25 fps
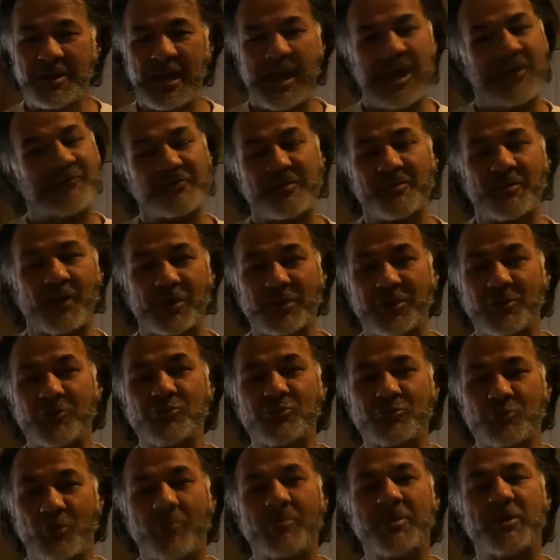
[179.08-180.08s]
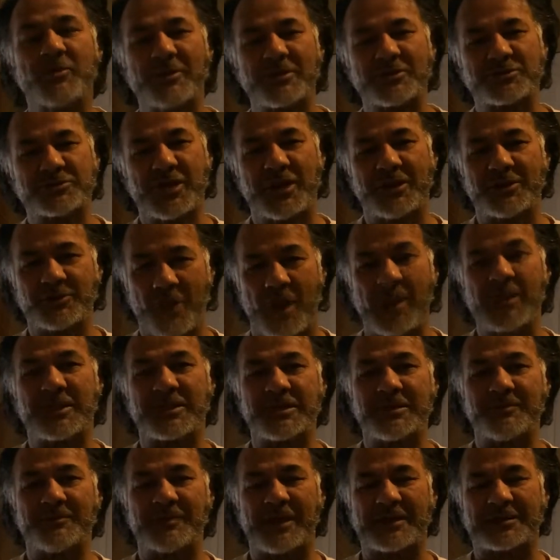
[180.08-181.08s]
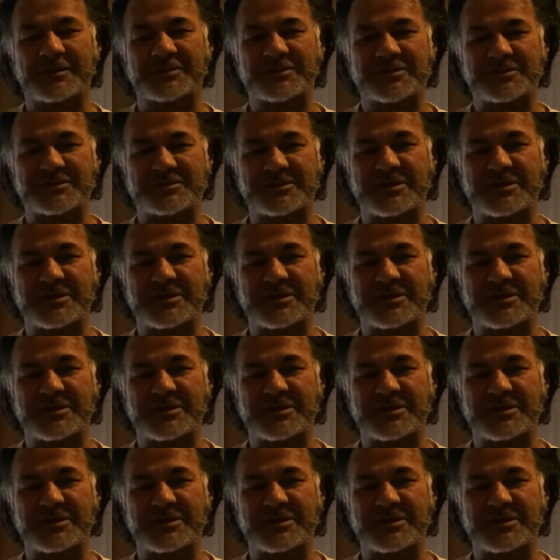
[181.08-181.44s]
everybody who knew me will tell you. I'll keep that as a